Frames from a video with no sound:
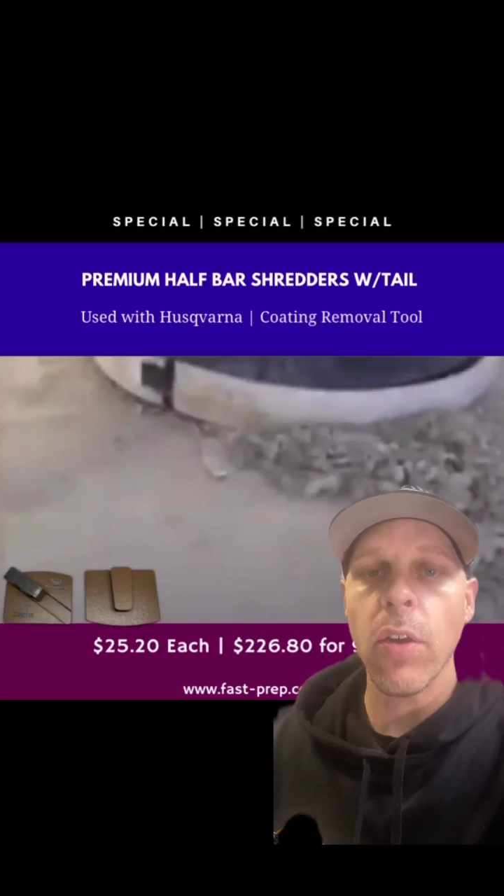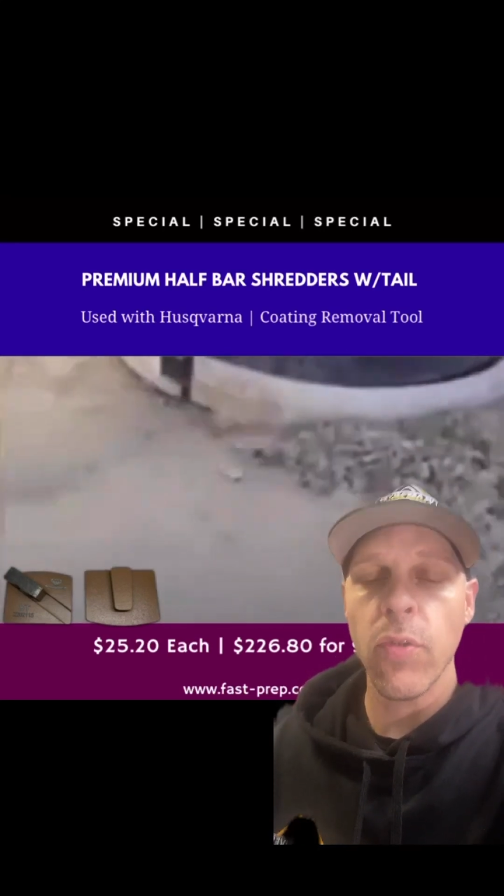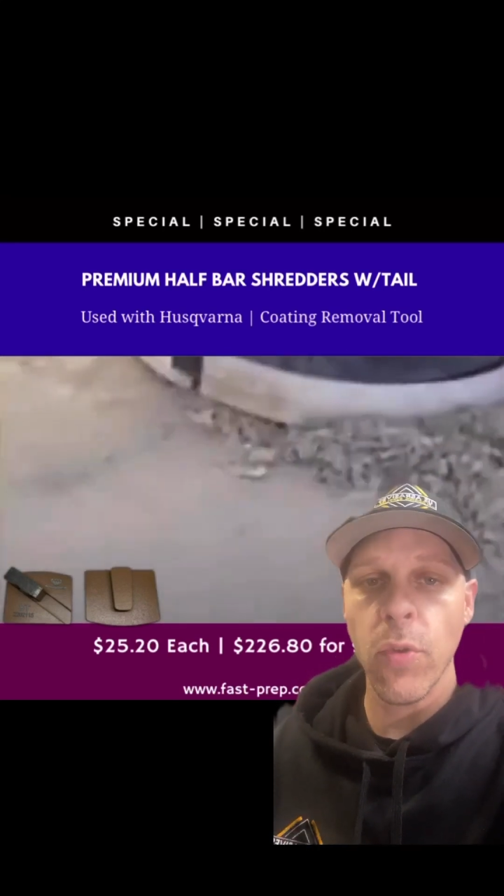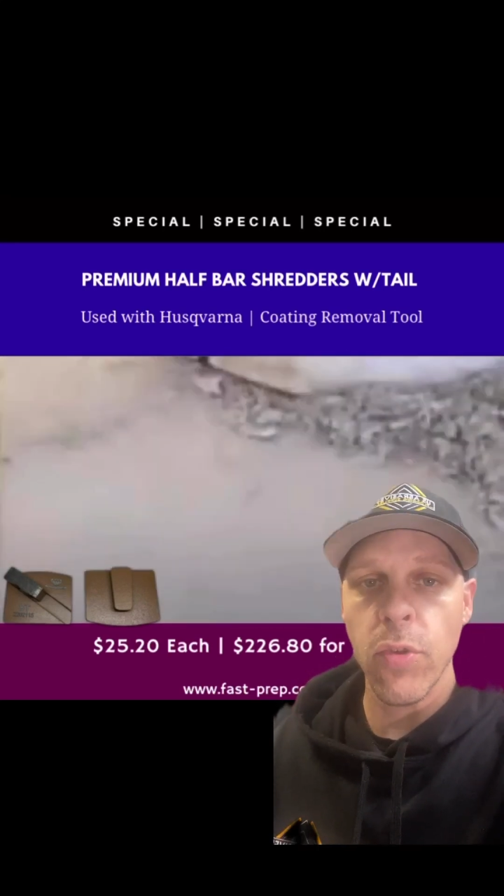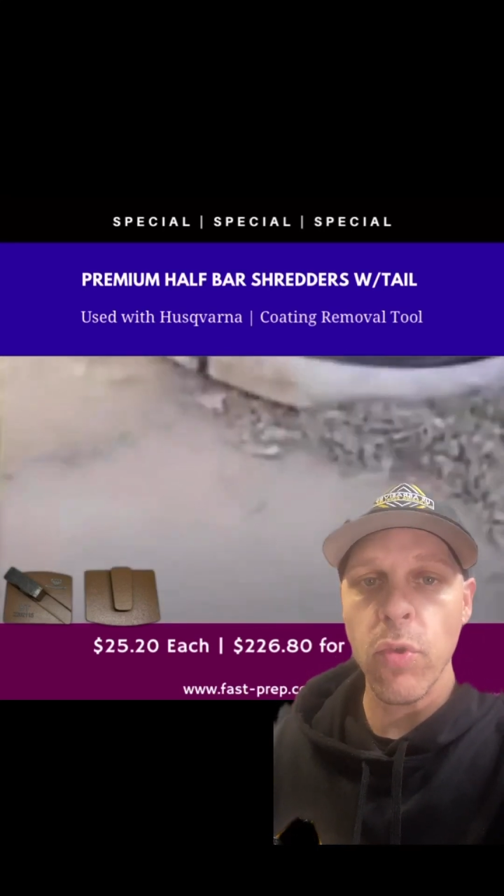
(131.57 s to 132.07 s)

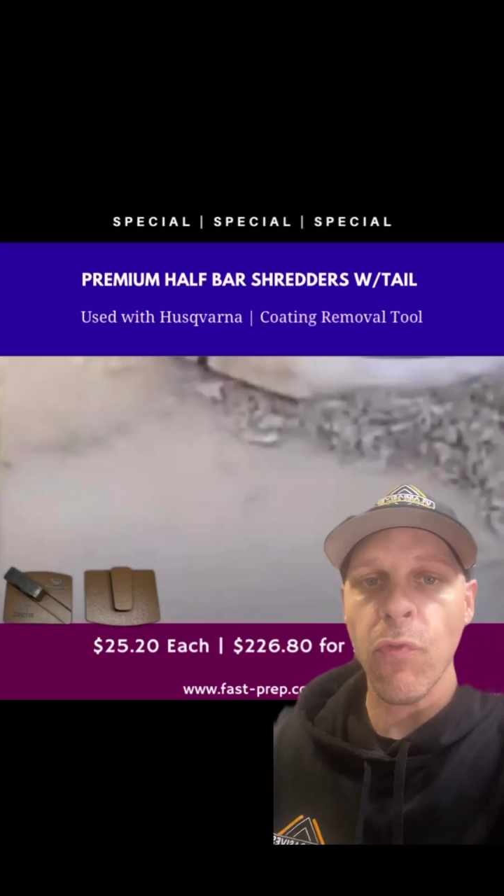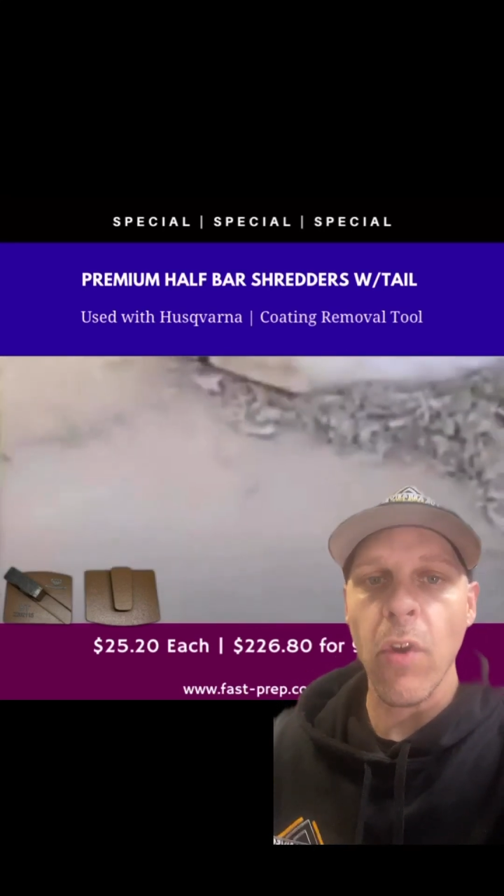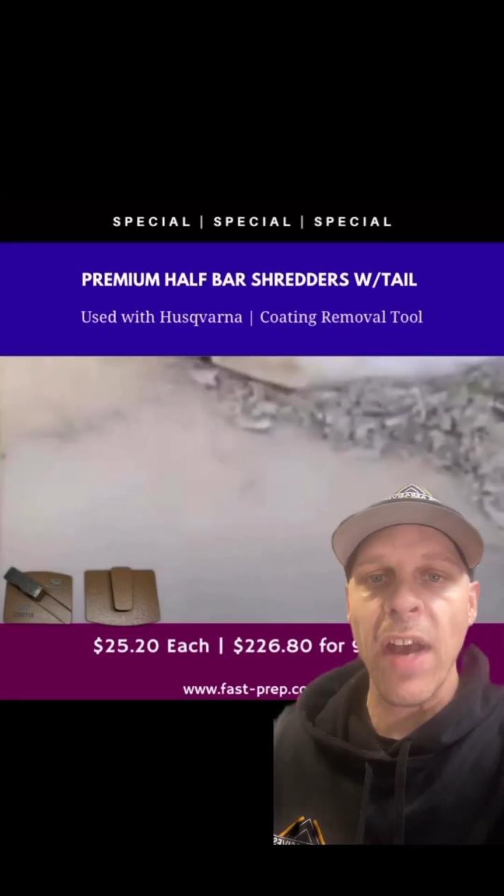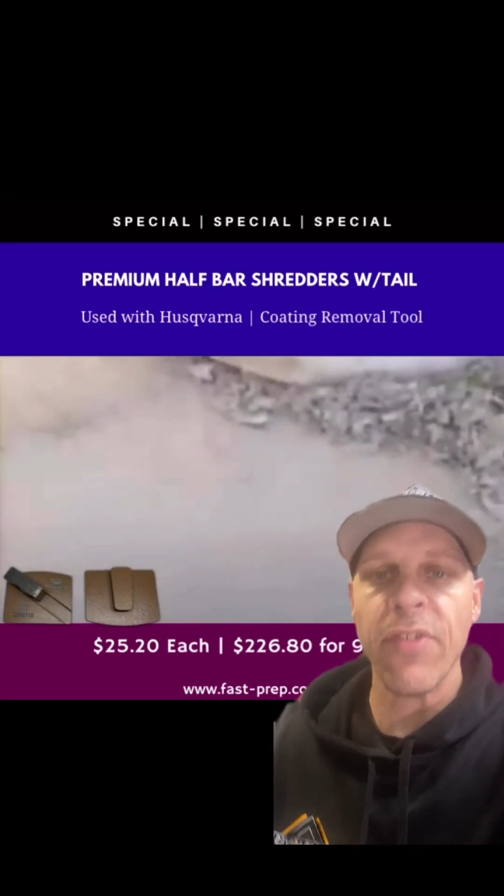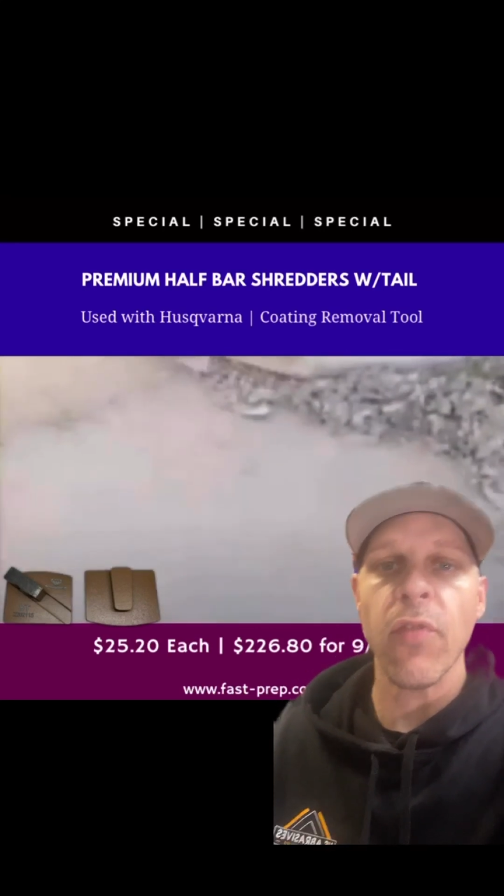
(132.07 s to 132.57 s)
So it's used for
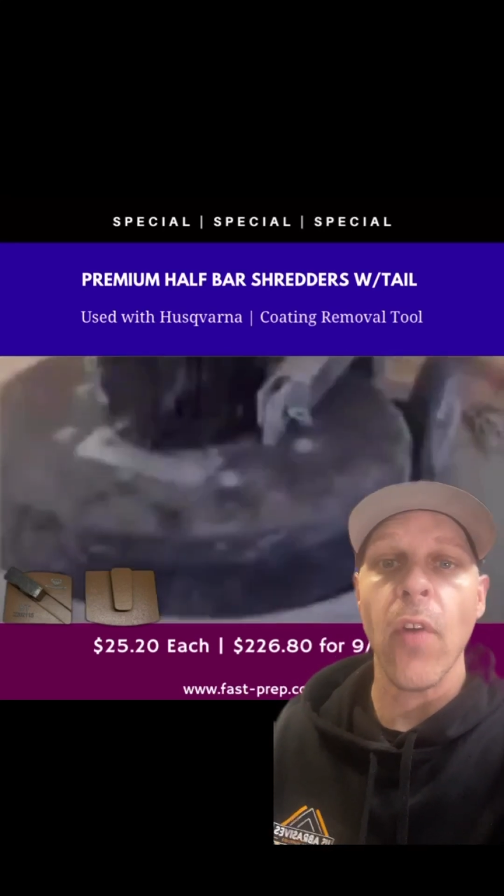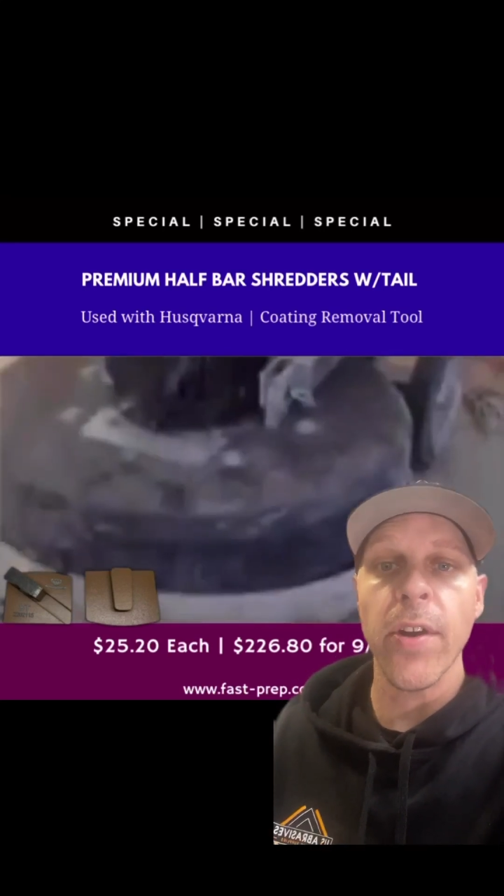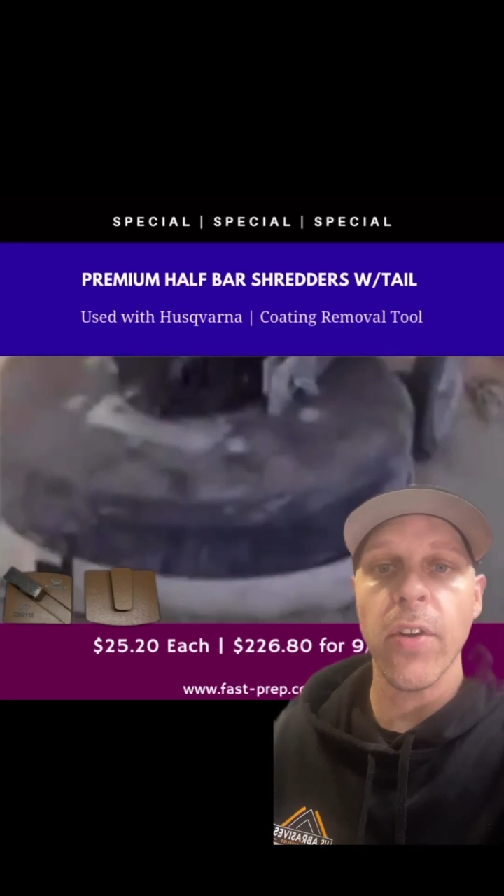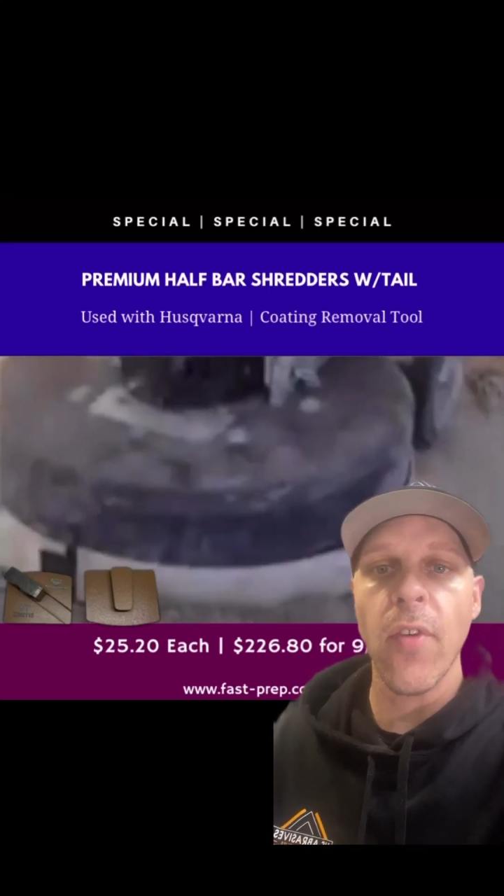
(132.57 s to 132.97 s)
Husqvarna